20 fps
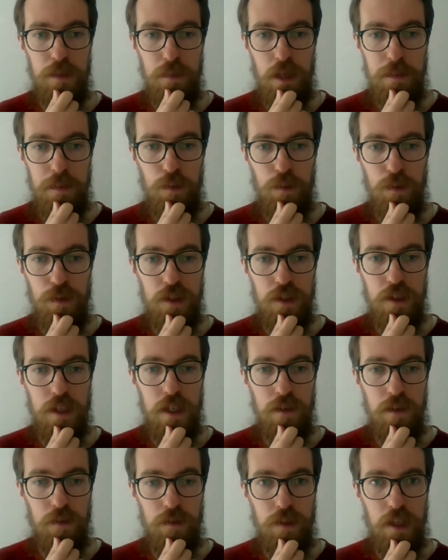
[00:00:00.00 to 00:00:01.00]
maybe once a
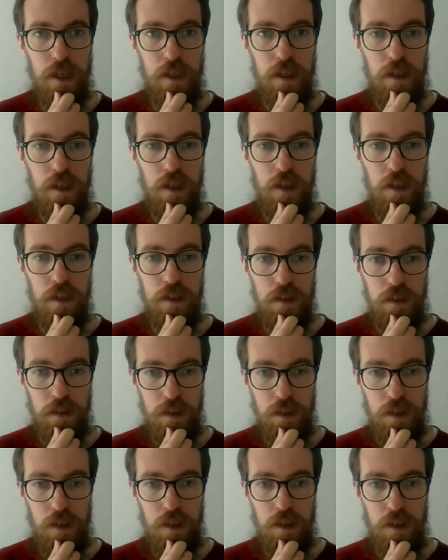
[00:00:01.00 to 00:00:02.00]
year, on that
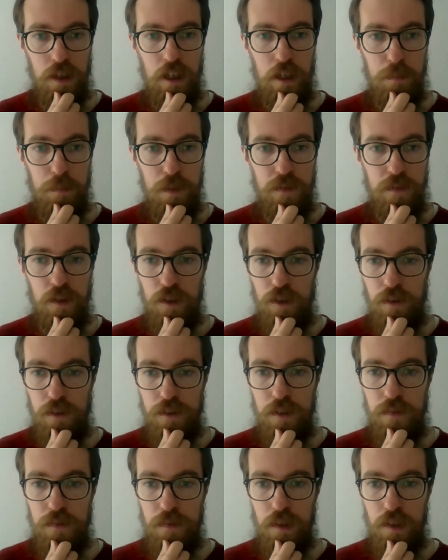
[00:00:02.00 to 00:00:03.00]
Library of
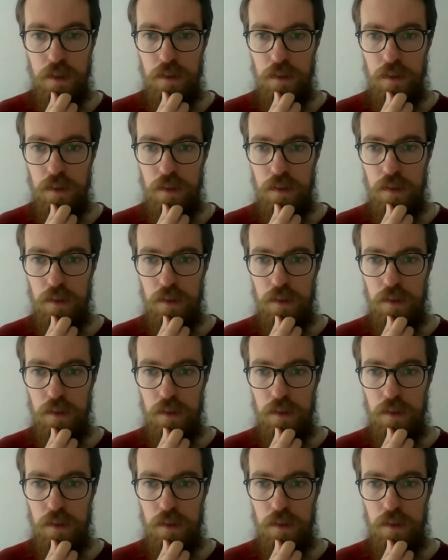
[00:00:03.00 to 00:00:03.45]
Congress advice.